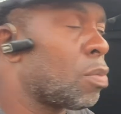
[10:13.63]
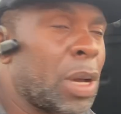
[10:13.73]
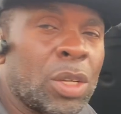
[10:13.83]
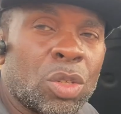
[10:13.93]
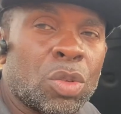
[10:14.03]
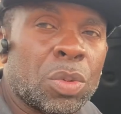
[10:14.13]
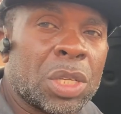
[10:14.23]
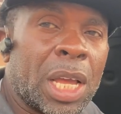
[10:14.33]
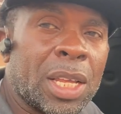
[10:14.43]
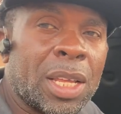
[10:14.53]
my YouTube
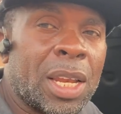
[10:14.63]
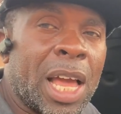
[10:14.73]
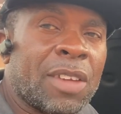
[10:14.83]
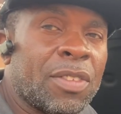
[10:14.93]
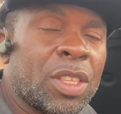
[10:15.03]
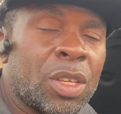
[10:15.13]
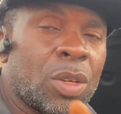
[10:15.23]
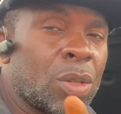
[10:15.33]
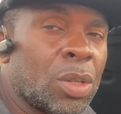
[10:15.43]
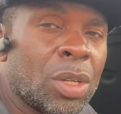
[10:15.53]
channel, like video,